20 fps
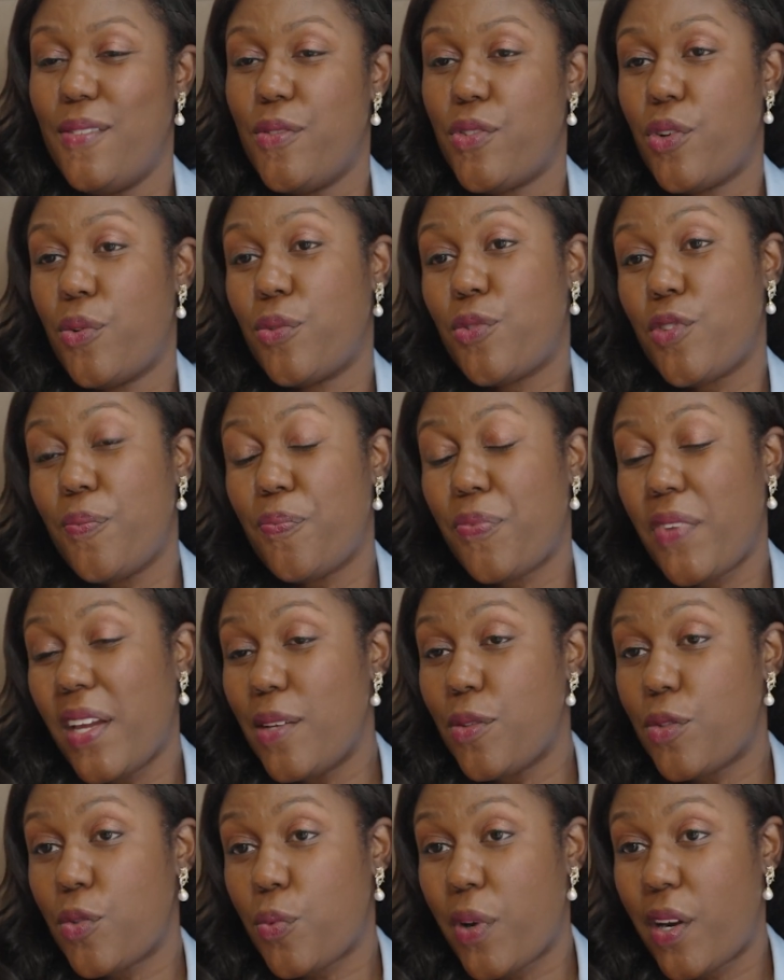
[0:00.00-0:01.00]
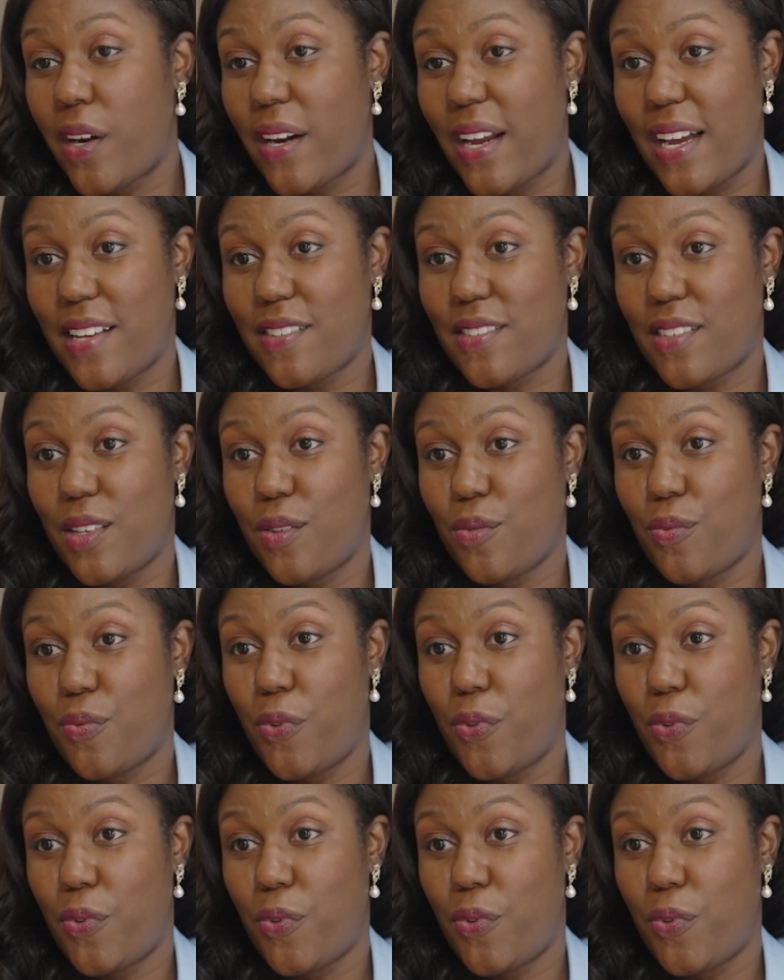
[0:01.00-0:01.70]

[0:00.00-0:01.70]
So sometimes we're asking